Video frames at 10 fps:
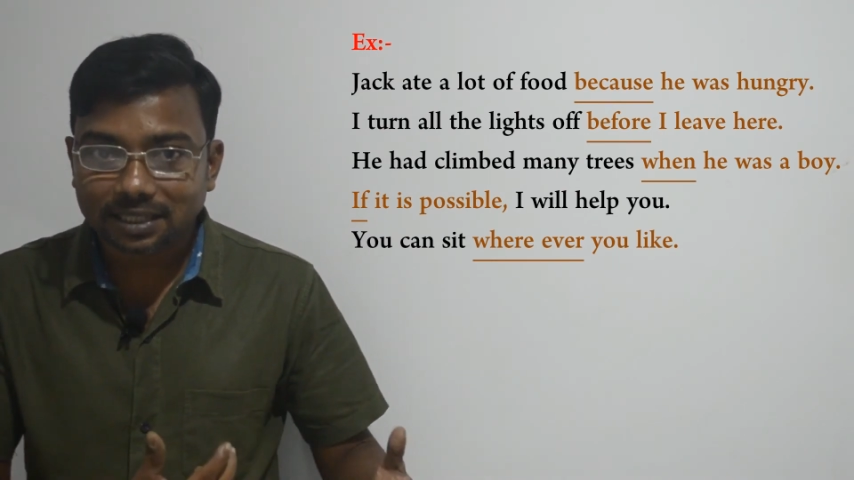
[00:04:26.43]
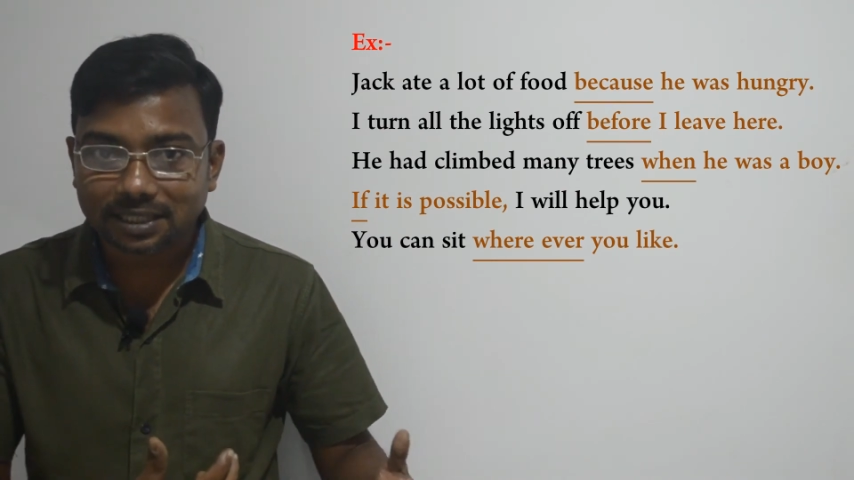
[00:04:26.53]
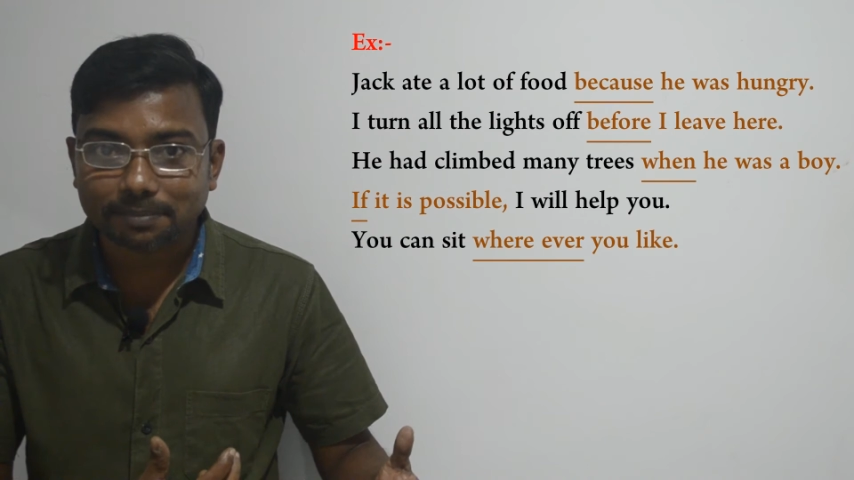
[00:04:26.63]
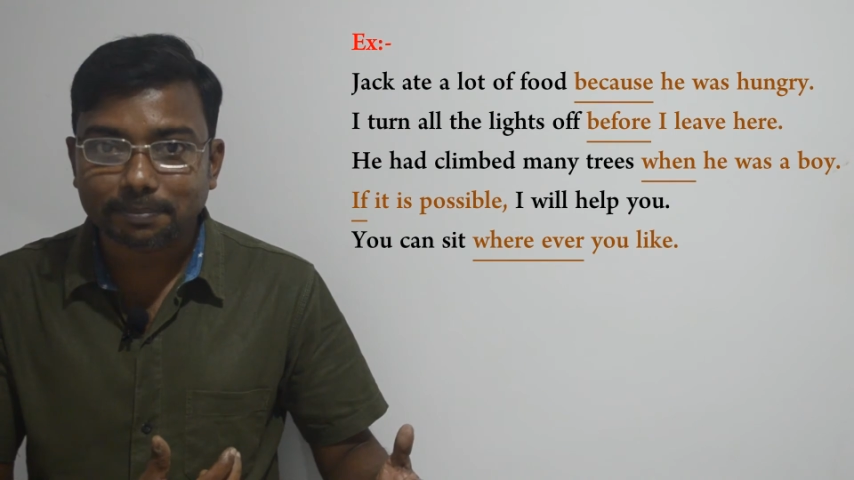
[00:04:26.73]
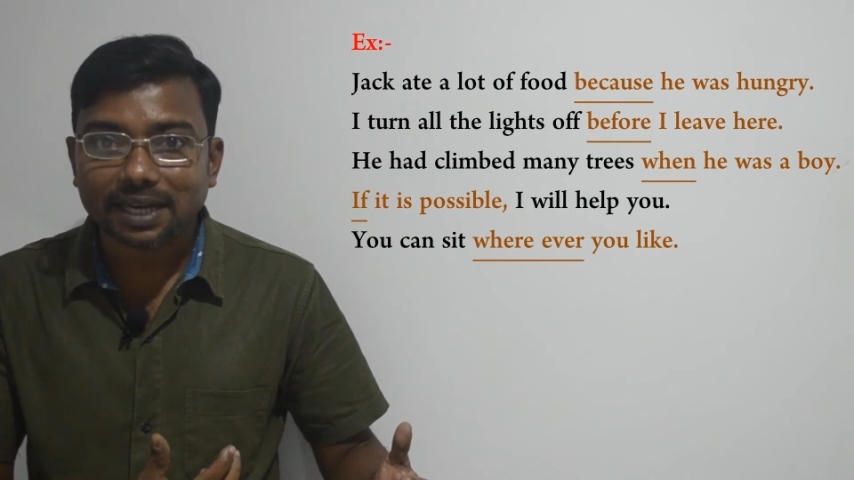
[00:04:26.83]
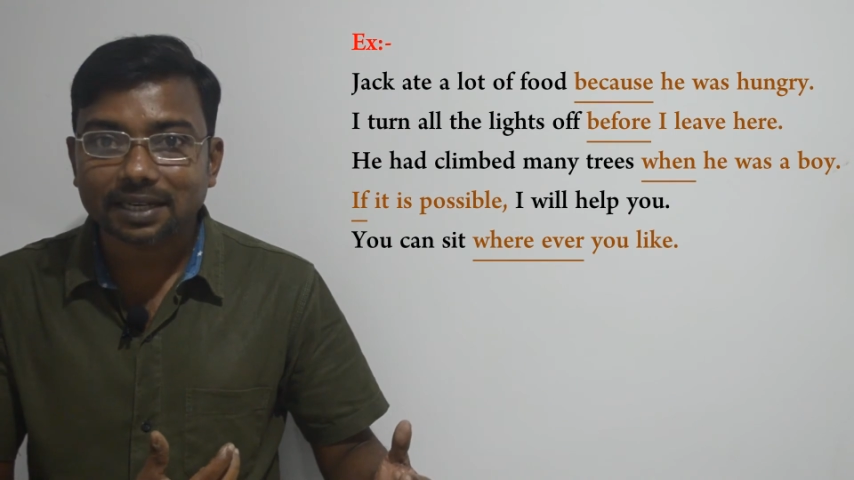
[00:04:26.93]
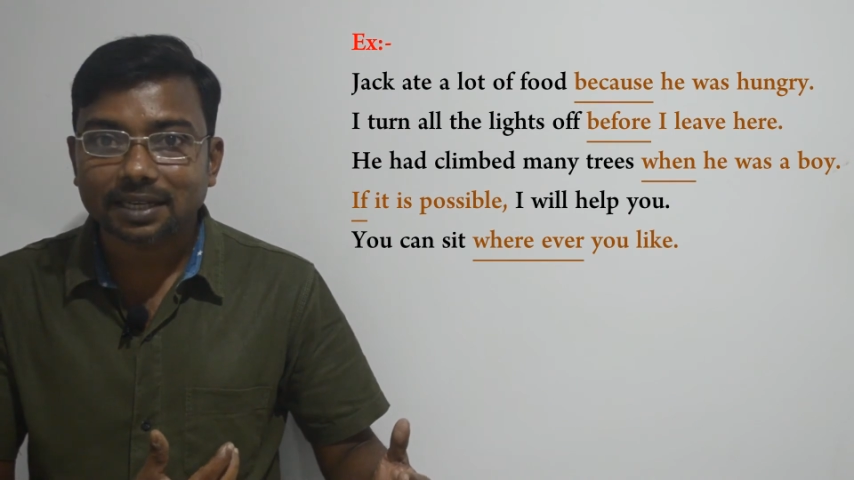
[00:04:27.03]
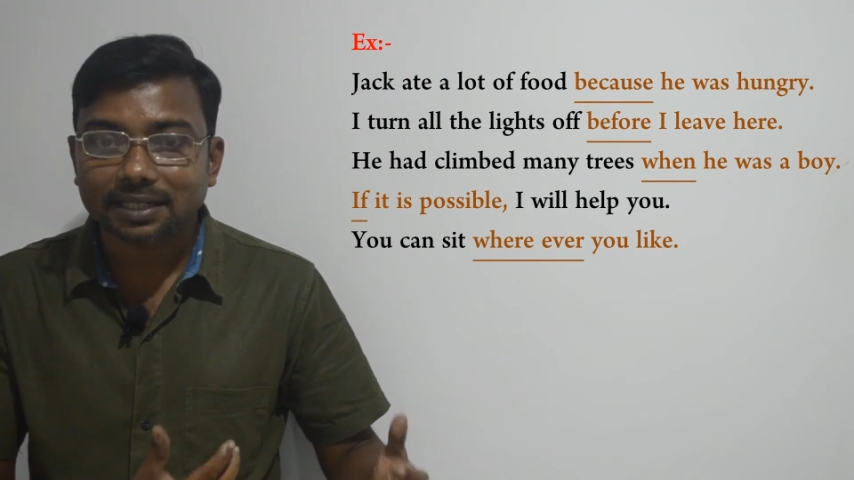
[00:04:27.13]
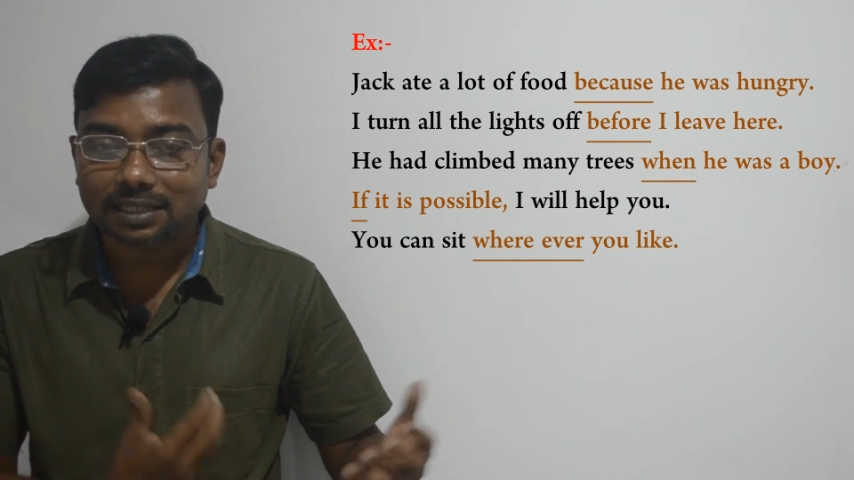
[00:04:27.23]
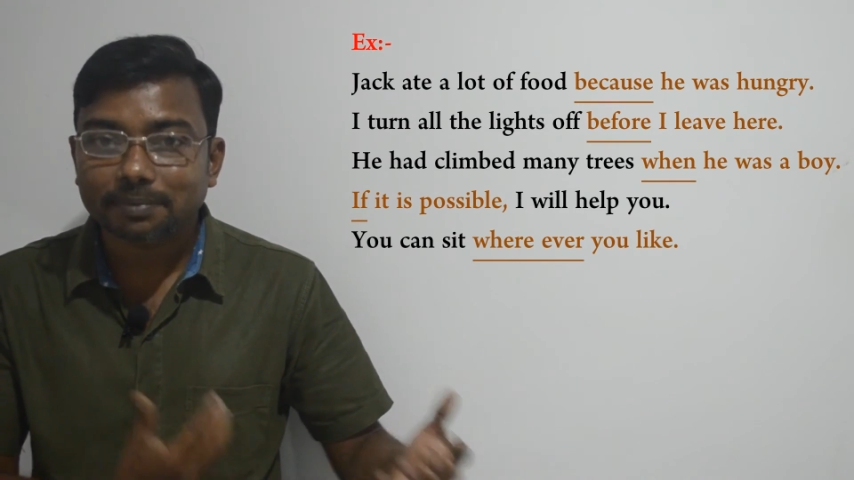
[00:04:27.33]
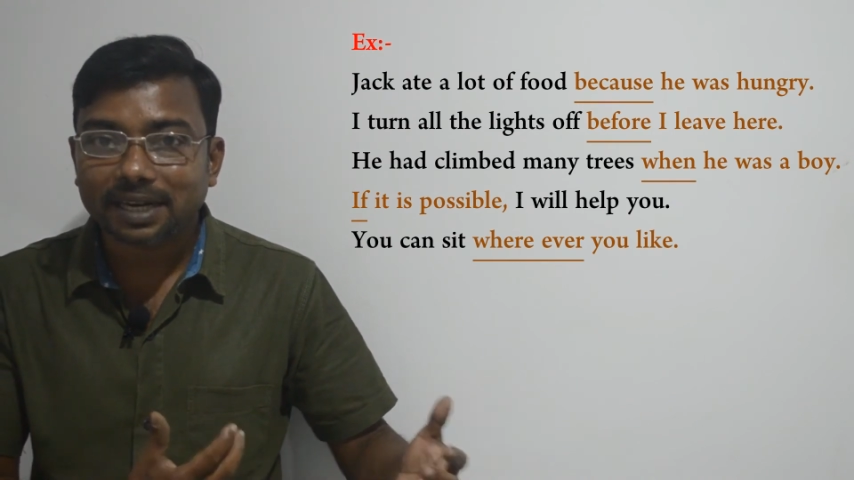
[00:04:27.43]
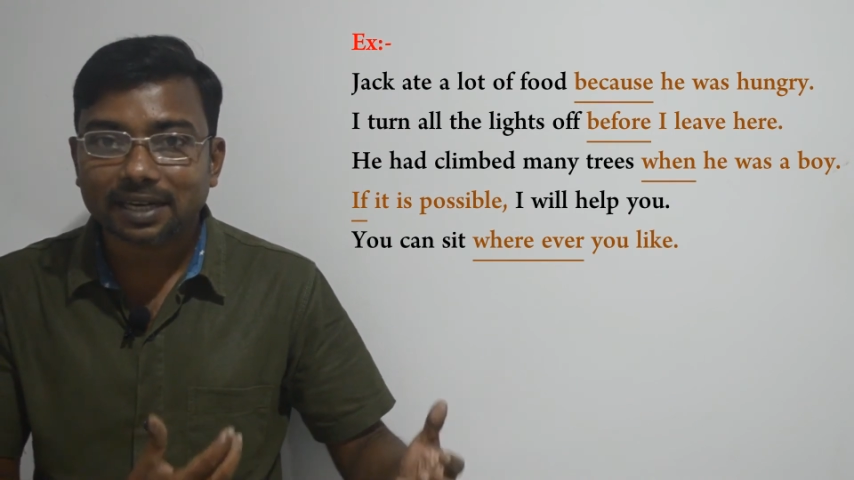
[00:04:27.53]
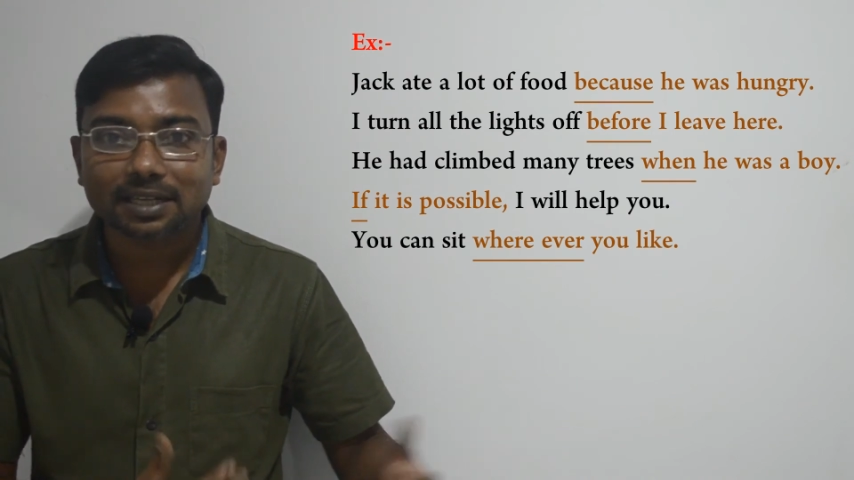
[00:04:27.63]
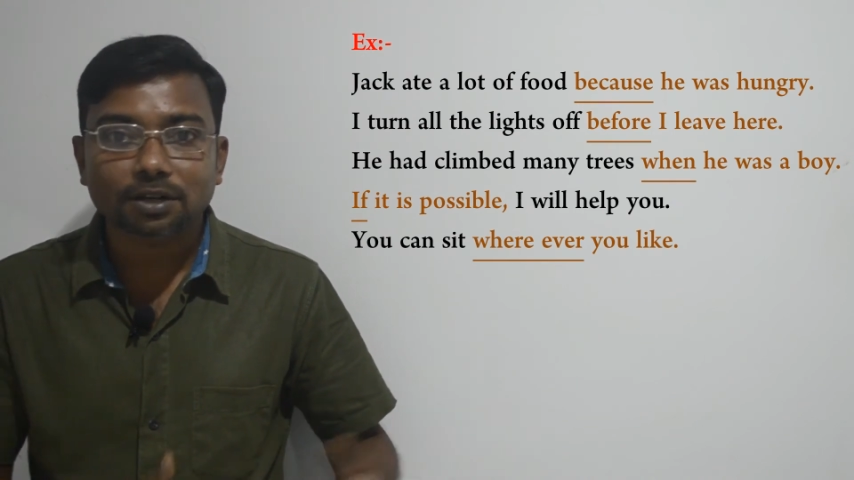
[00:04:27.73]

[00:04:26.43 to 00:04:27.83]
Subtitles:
independent